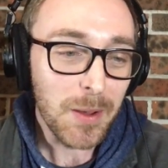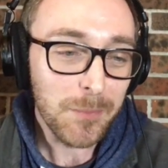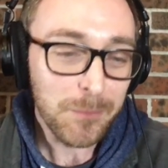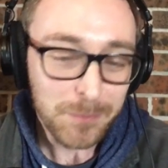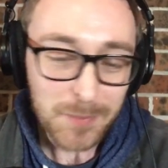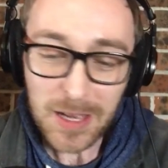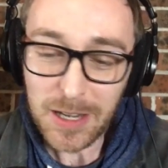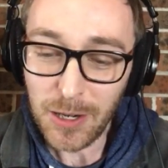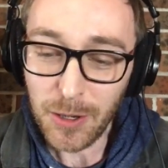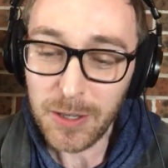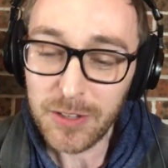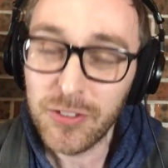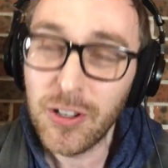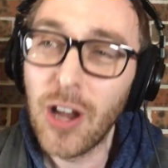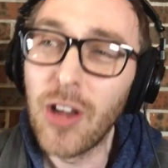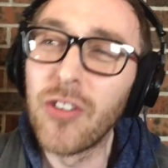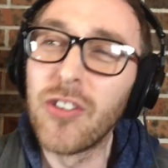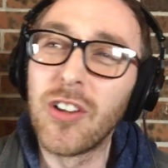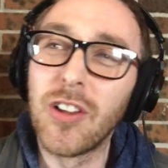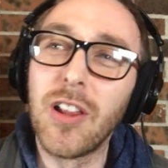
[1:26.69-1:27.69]
god. I know it's
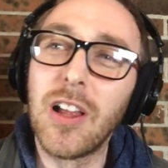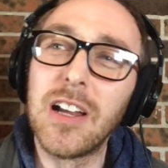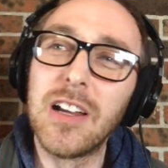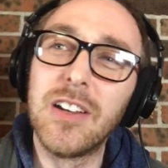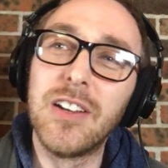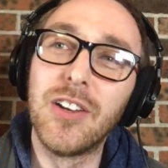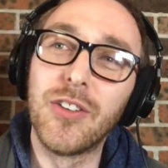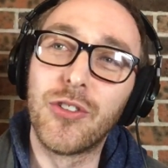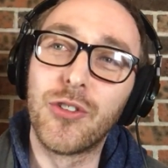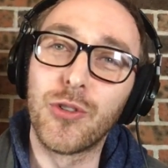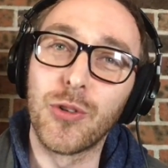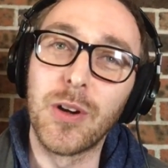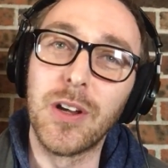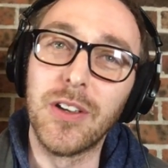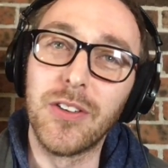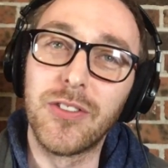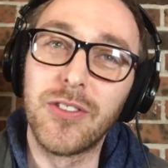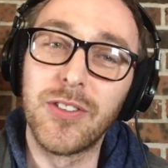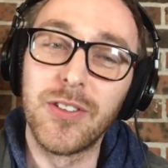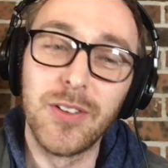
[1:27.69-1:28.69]
caused a lot of
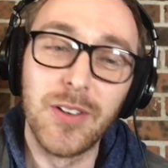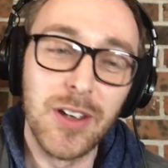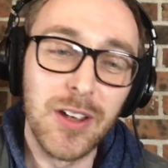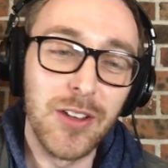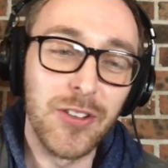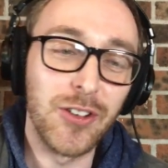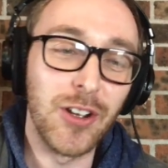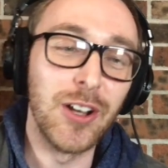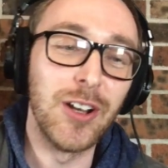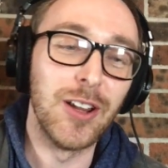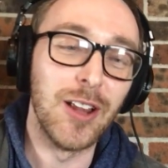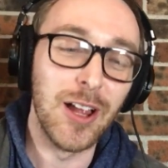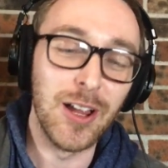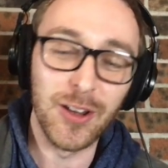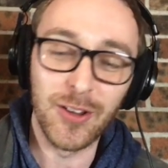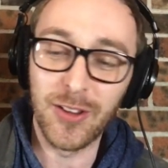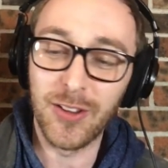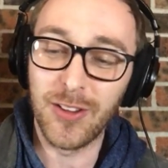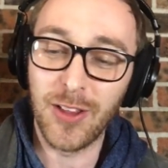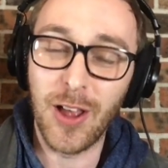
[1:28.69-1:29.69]
distress. Uh-huh. It's caused a
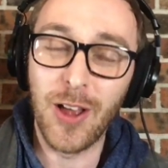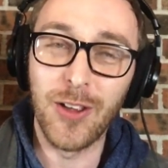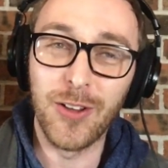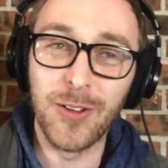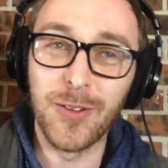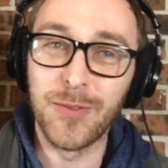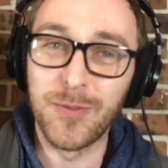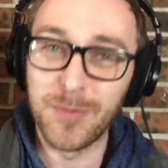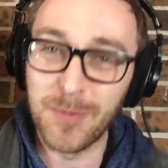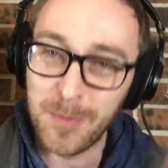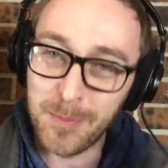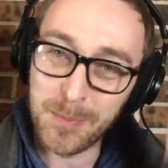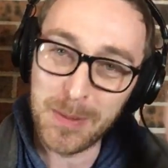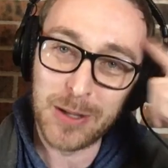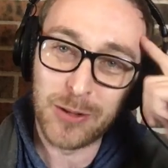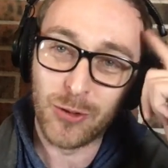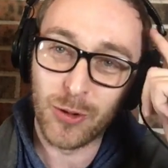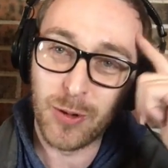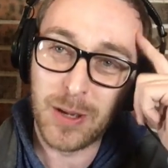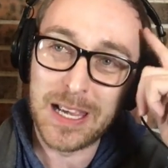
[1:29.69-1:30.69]
lot of a lot of
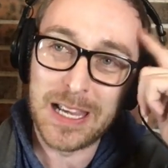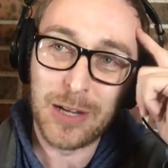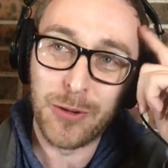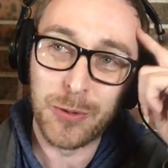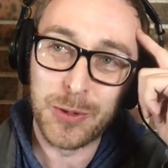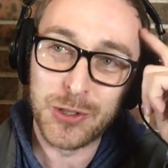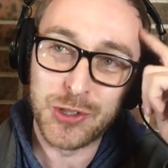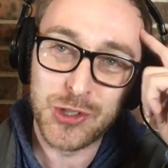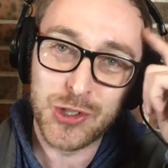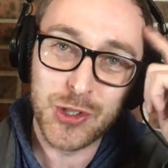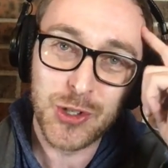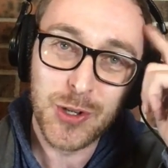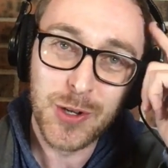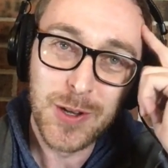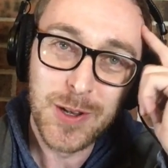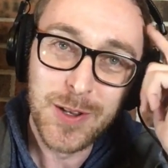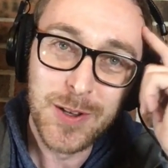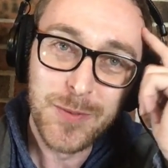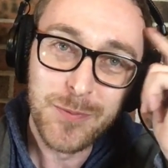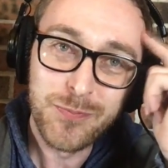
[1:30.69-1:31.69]
mental anguish,
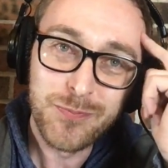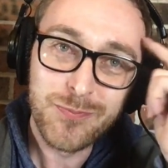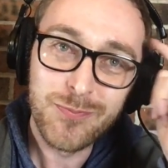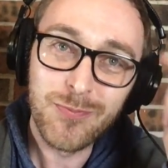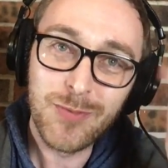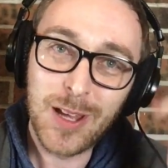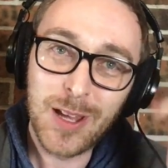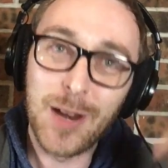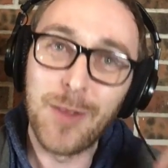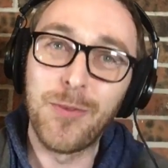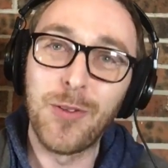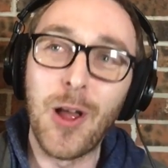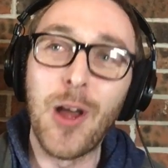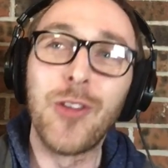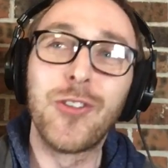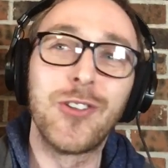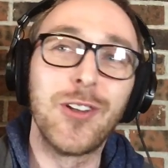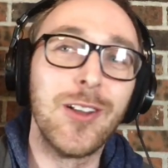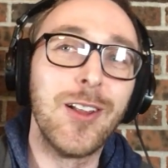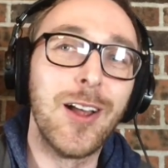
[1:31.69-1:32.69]
and I've
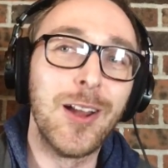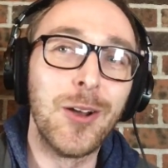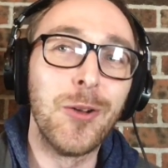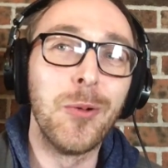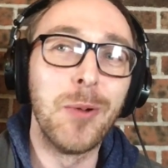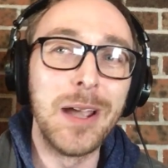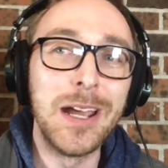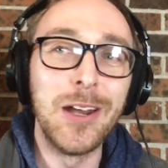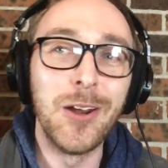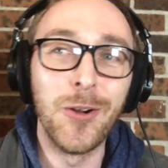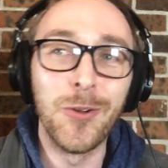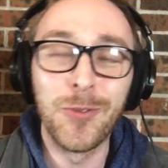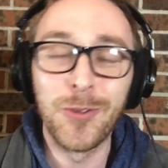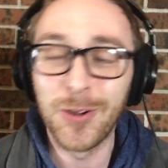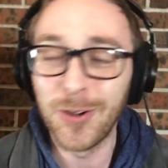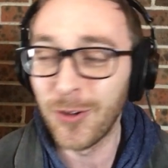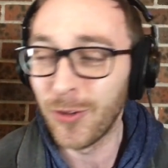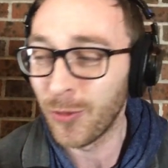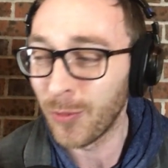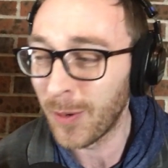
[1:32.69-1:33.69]
lost a lot of weight over
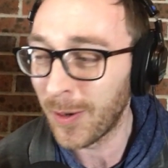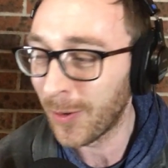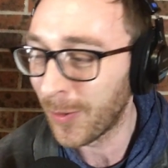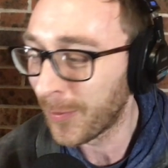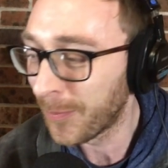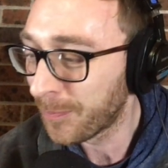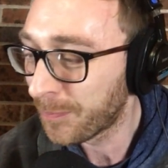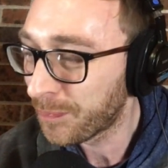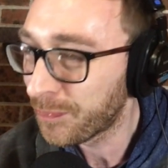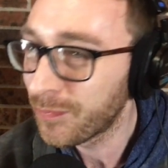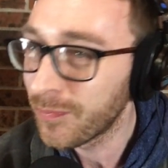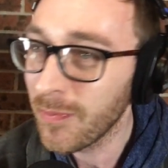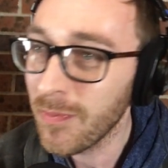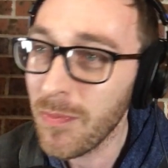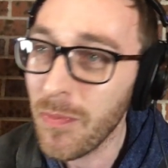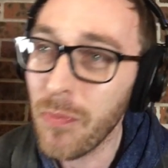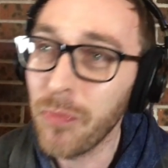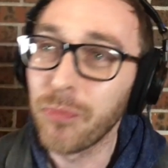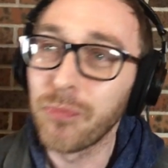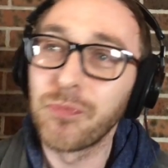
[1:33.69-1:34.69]
it as well. me was
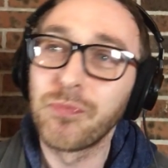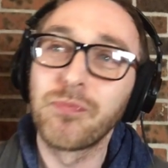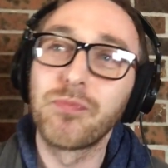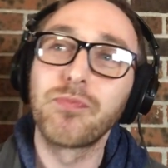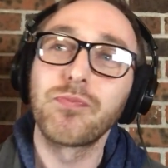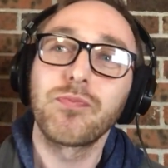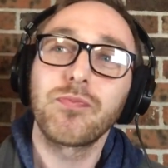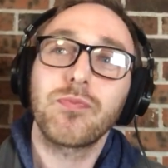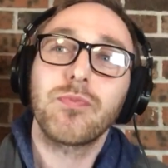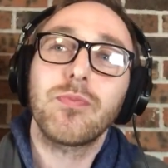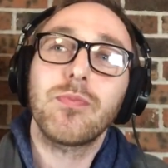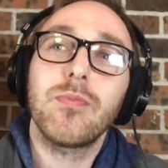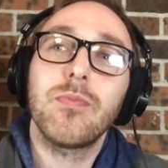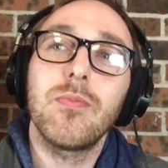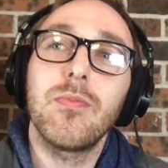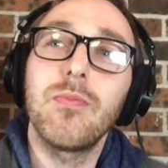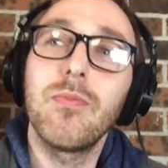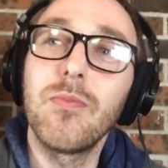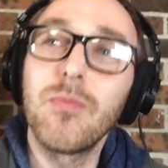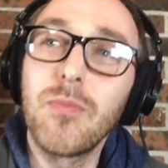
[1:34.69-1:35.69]
when you said you could pop
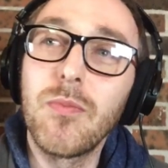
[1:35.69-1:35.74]
it.